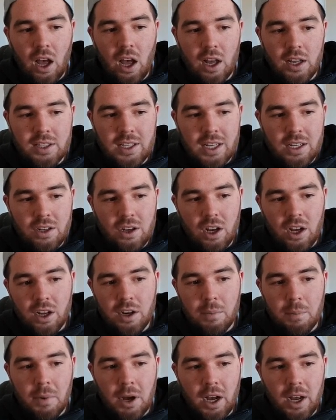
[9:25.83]
Daniel
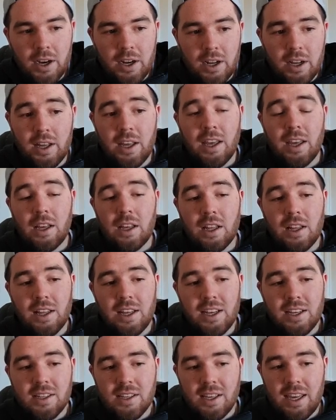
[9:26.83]
Onamada, and
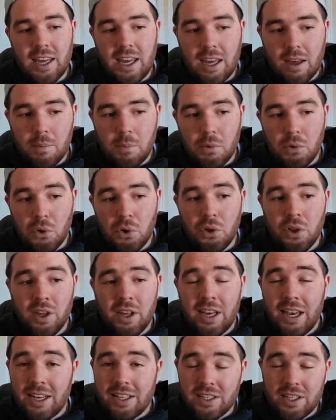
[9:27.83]
Calais Campbell
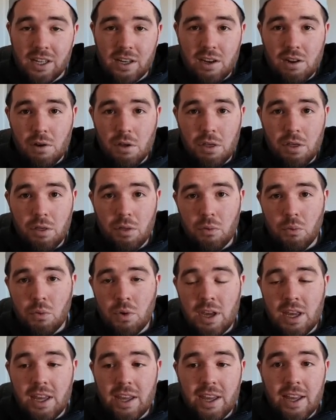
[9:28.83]
as kind of your
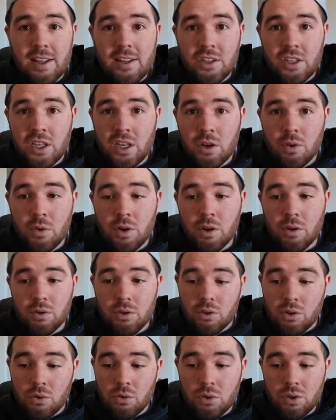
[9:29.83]
3 interior
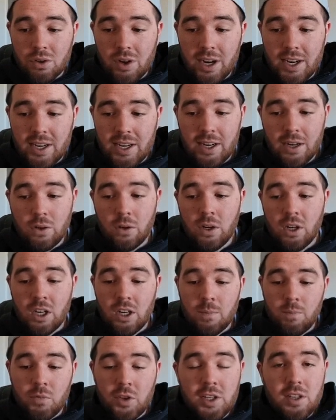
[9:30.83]
dudes right now.
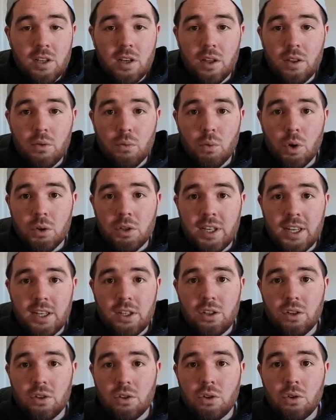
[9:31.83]
He's another
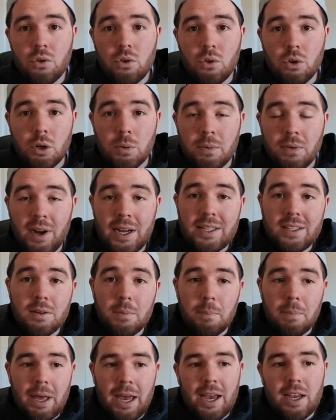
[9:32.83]
rotational dude who could provide some
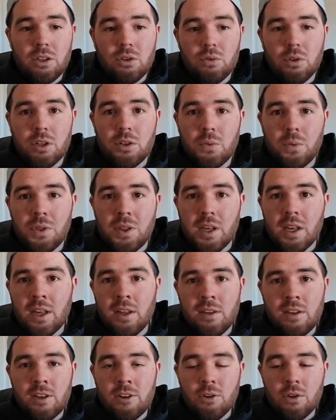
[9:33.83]
pass rush from the
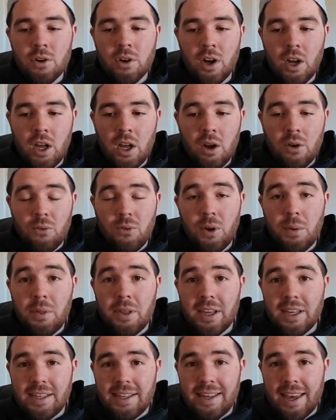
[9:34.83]
interior from the
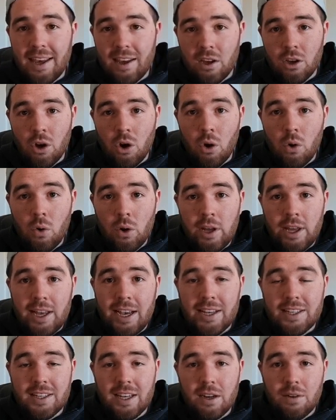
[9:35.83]
get-go
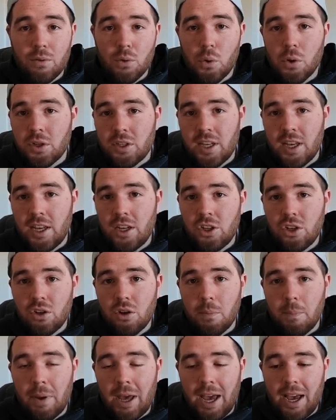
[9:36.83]
as kind of a
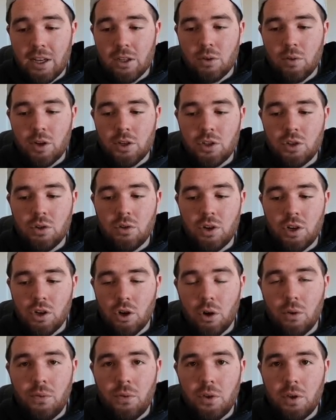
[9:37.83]
rotational pass rush dude and
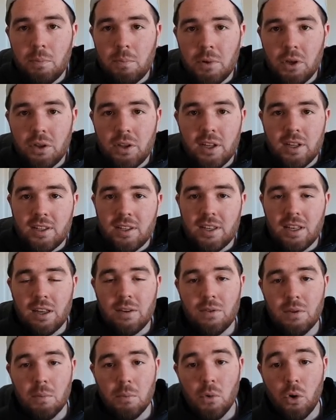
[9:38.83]
hopefully build into
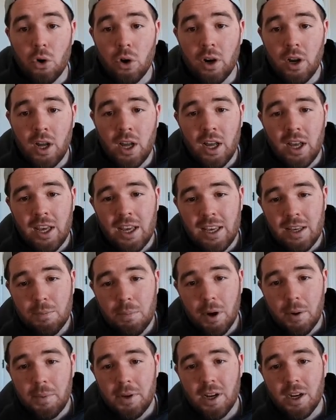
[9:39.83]
even more. He's
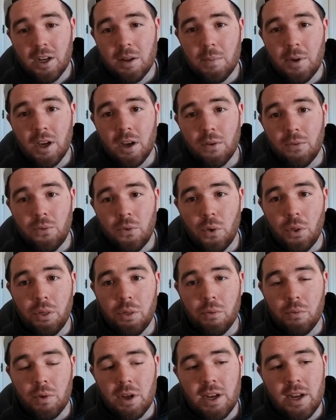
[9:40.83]
probably not going to be like a full
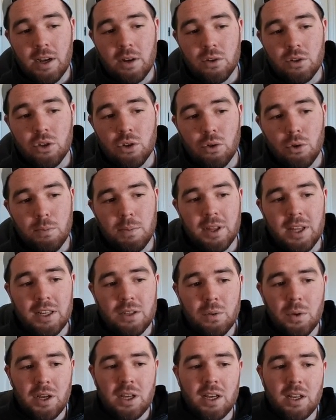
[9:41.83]
3-down dude, but that's
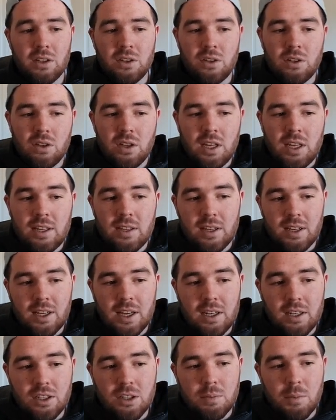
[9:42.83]
why he's a
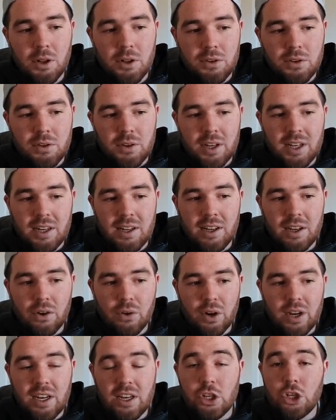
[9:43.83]
kind of smaller dude, kind of like
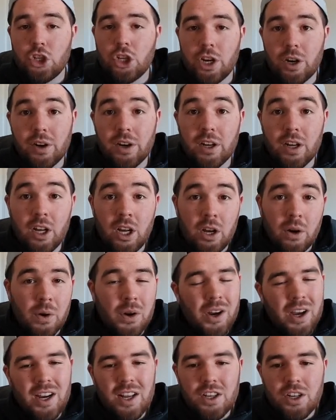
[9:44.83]
Grady Jarrett. Where
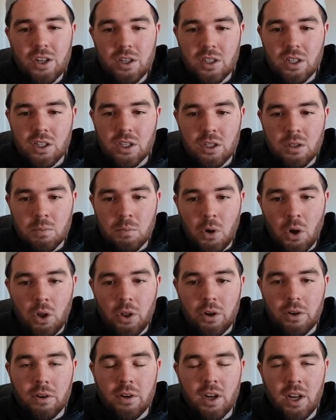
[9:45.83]
Grady Jarrett's a
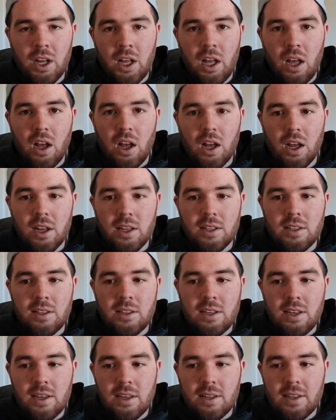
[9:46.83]
smaller
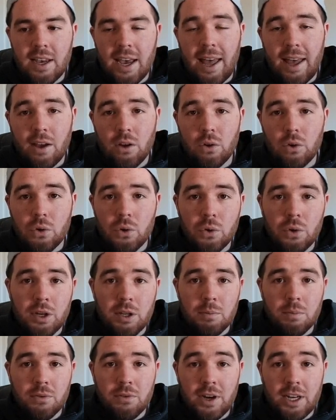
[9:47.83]
D tackle who can
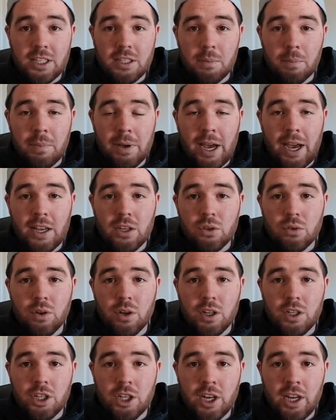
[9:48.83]
provide some pass
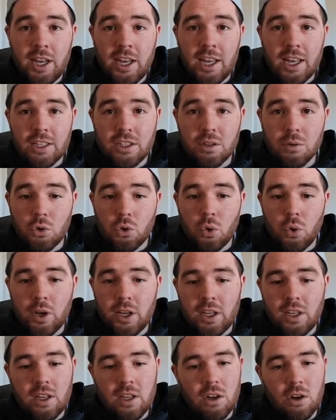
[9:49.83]
rush and some
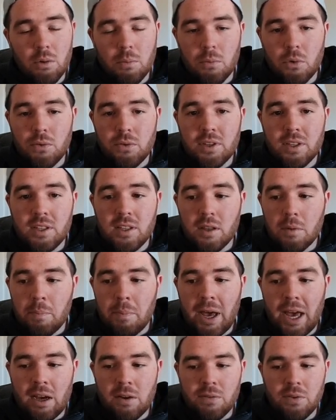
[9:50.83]
quick, you know, moves into the
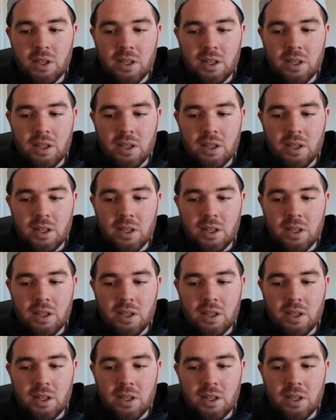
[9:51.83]
backfield.